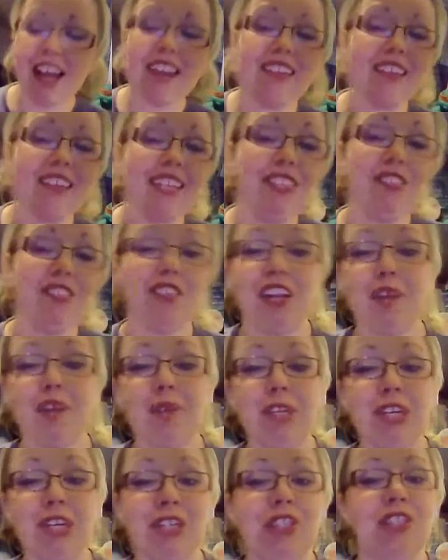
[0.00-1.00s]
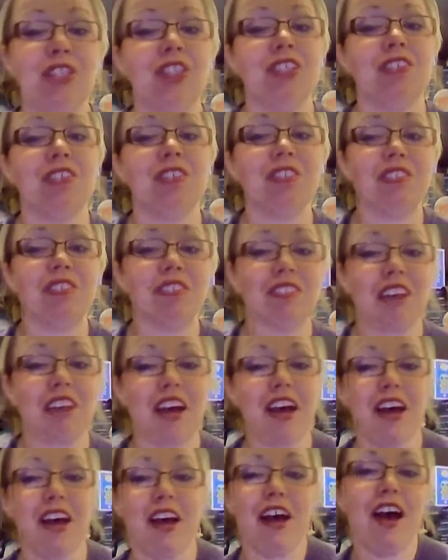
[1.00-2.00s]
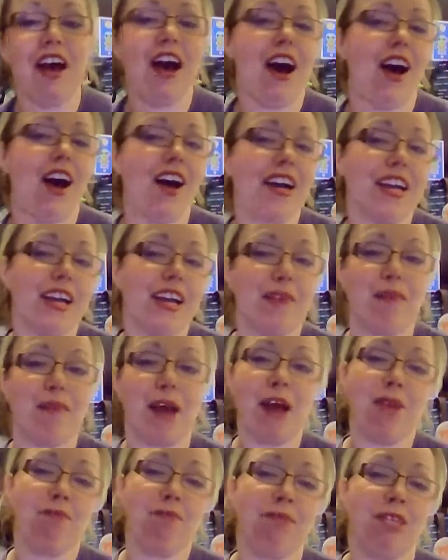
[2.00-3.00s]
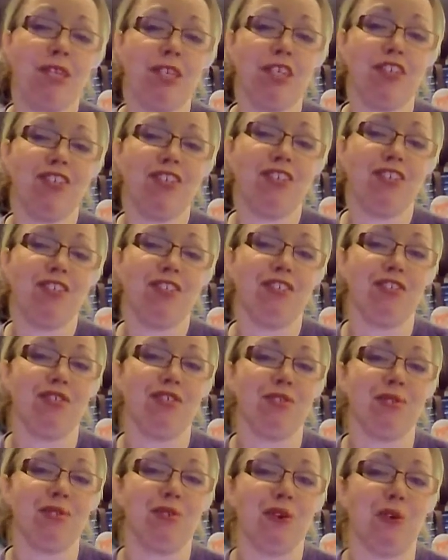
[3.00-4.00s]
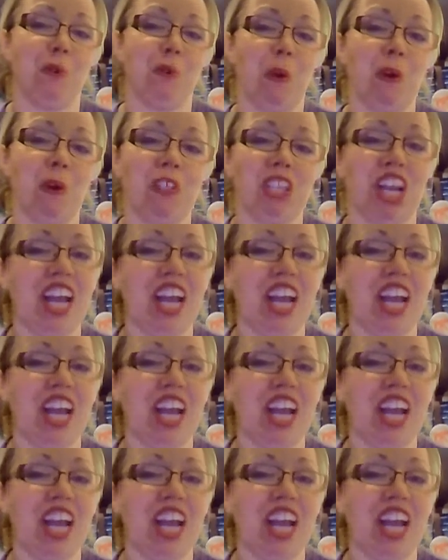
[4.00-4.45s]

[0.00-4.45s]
then do let me know, because I am happy to watch